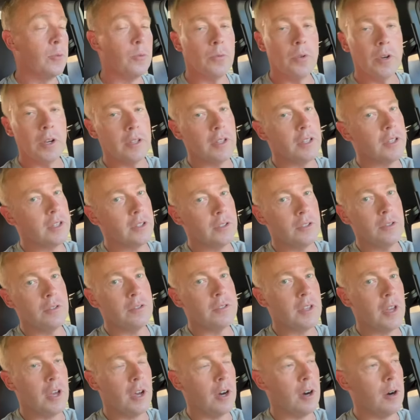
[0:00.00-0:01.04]
Really could
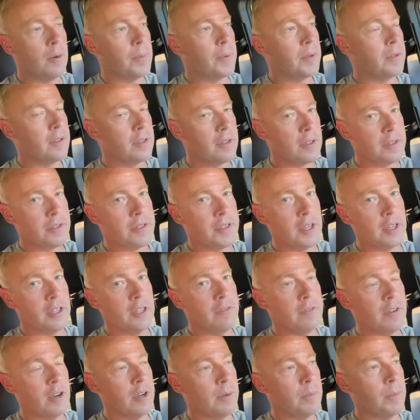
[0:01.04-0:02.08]
use the help.
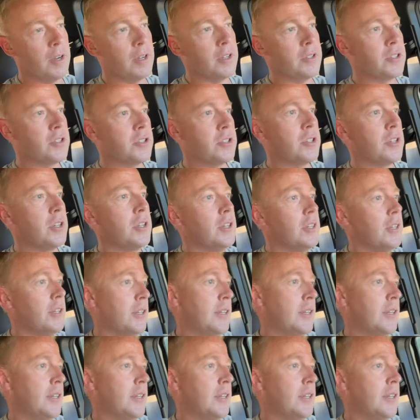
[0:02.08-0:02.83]
Thank you very much.